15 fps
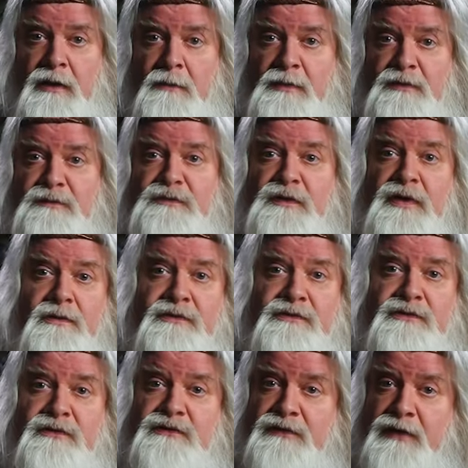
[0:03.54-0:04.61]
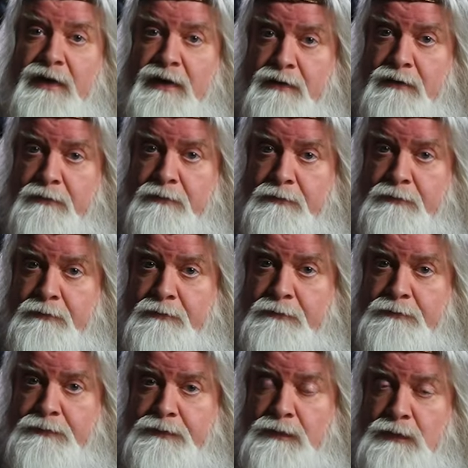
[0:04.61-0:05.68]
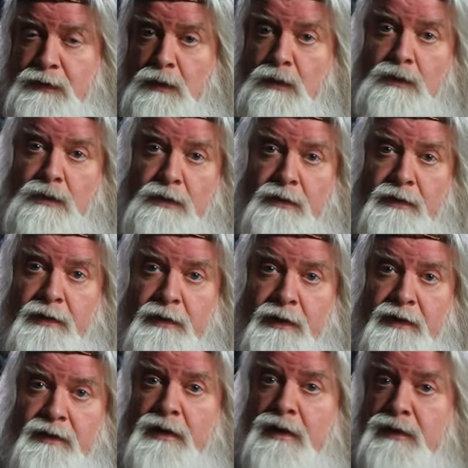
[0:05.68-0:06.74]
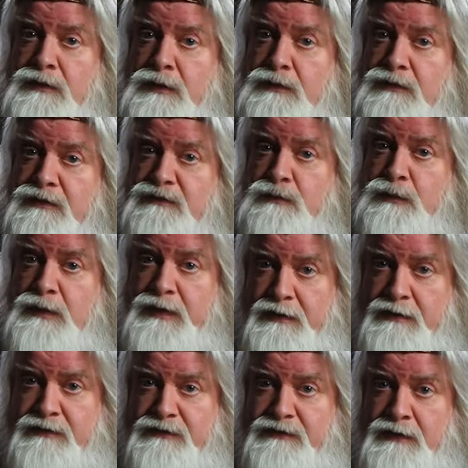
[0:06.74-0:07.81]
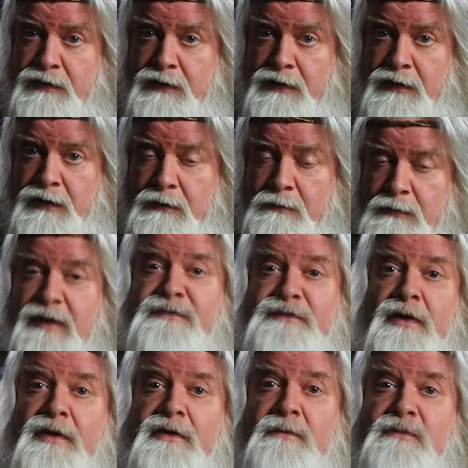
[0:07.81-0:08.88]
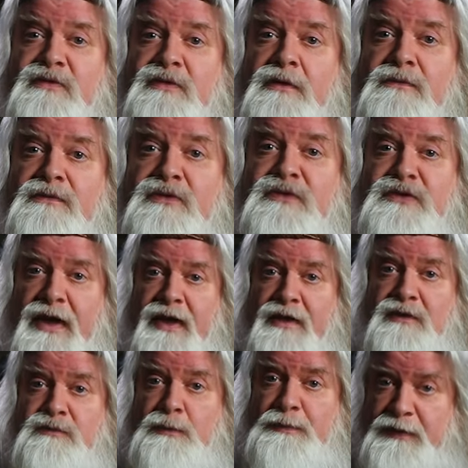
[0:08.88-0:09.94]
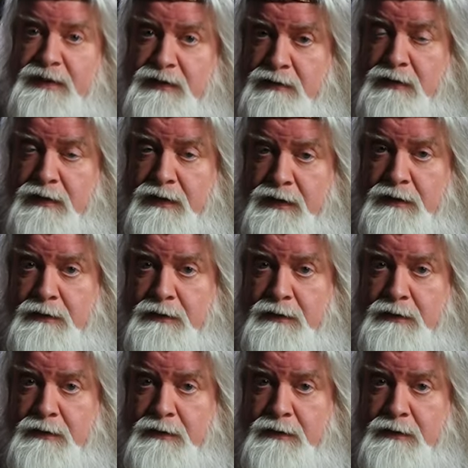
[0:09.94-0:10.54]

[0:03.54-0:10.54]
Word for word: but fails to slay them, or an unnoticed witness, may find themselves attacked repeatedly.